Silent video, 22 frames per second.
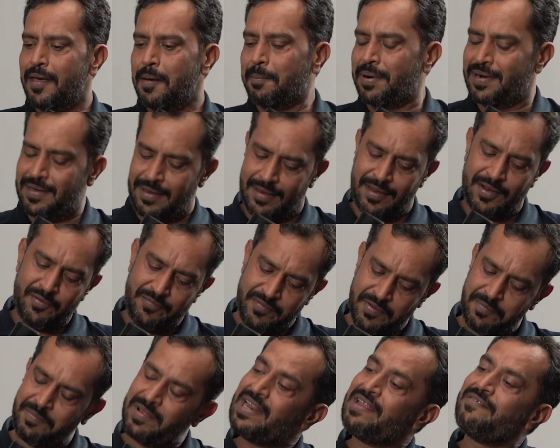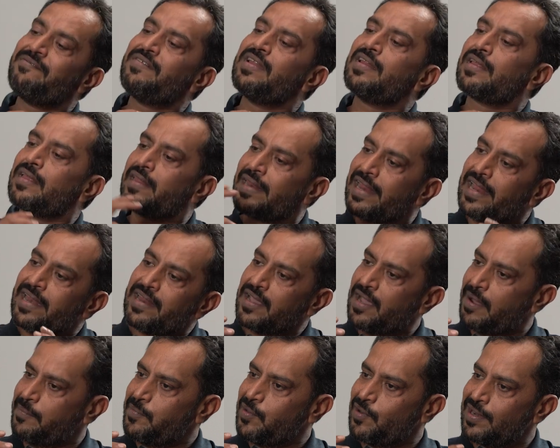But we believed in creating
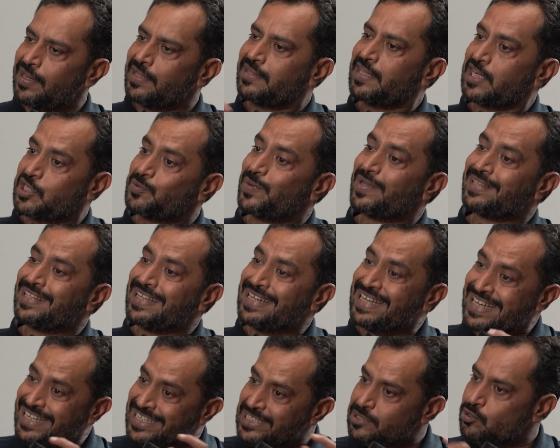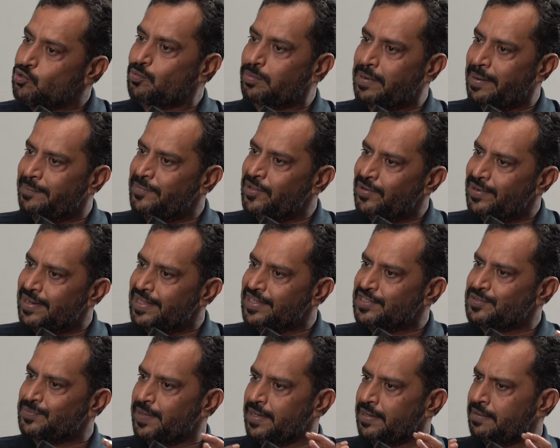community. That's where the D-Scoop community
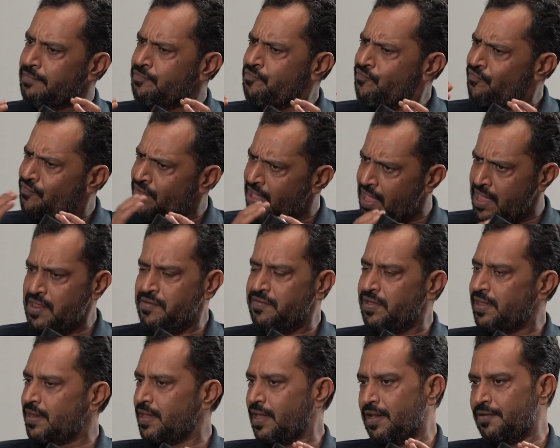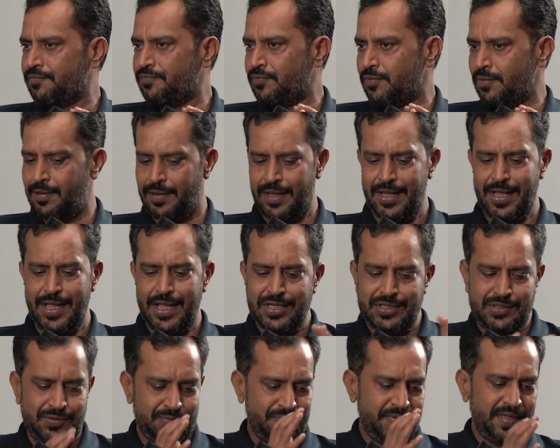has been very, very helpful.
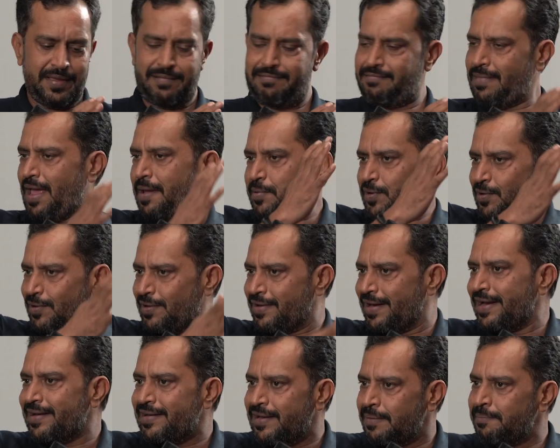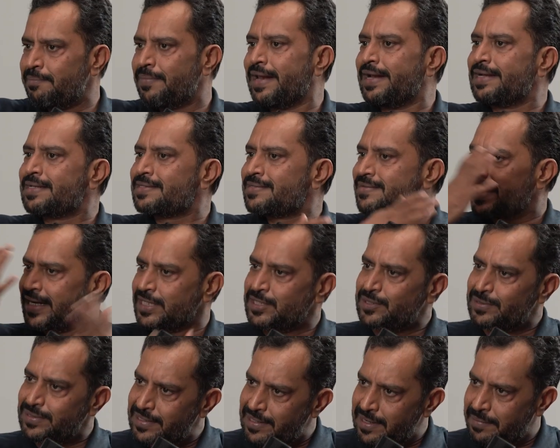So we are happy to create templates,
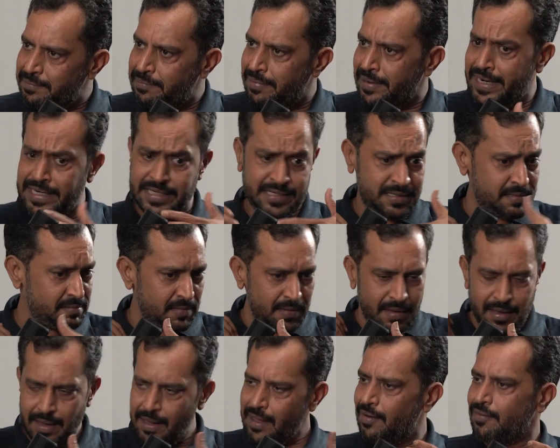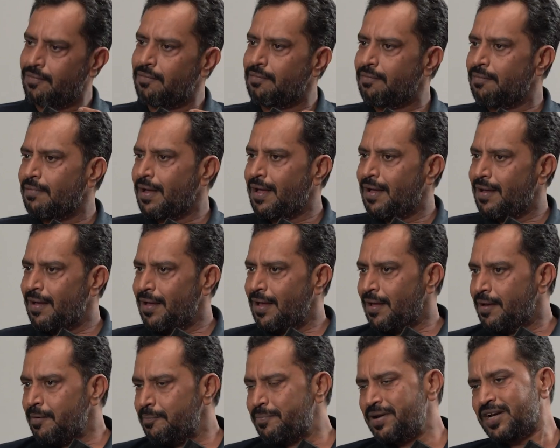transfer the templates,
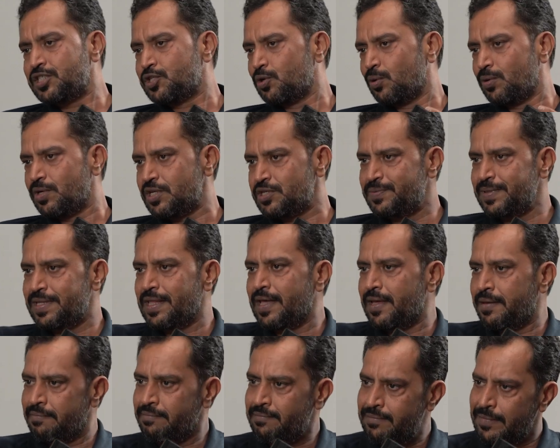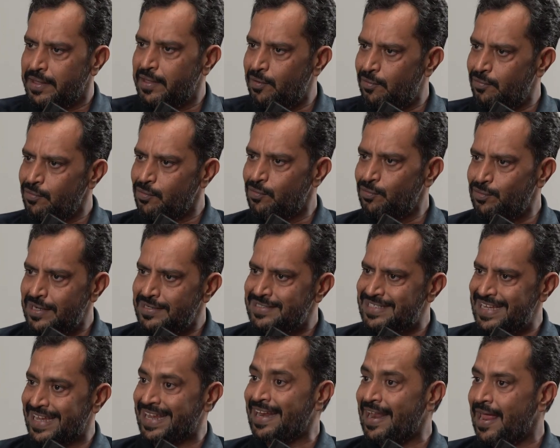brush shoulders with them, do that
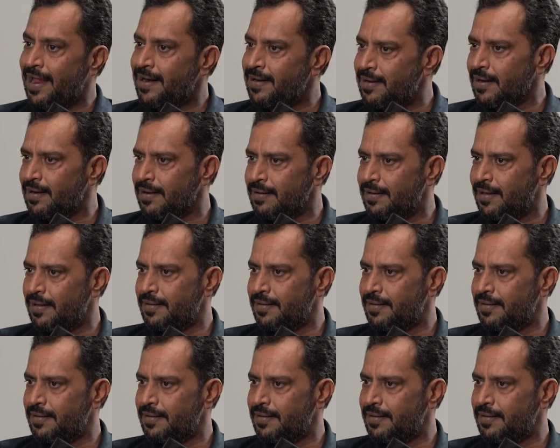second hand,